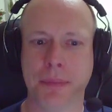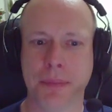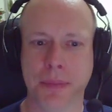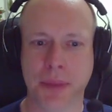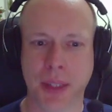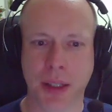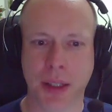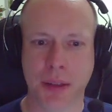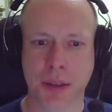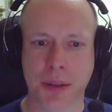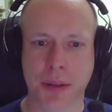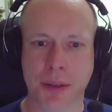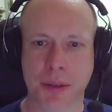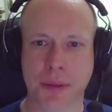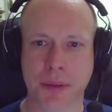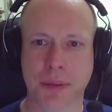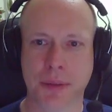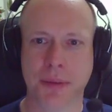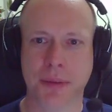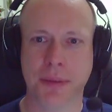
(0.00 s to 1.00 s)
yes,
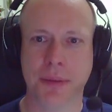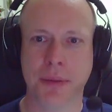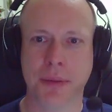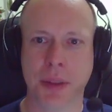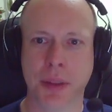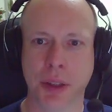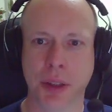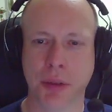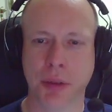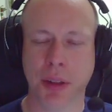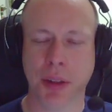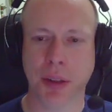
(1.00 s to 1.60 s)
the unit